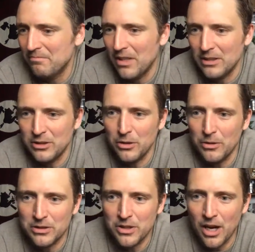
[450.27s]
a
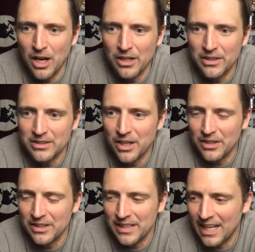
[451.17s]
Jewish daughter is
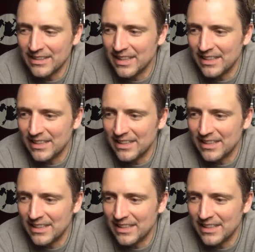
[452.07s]
called a Nazi.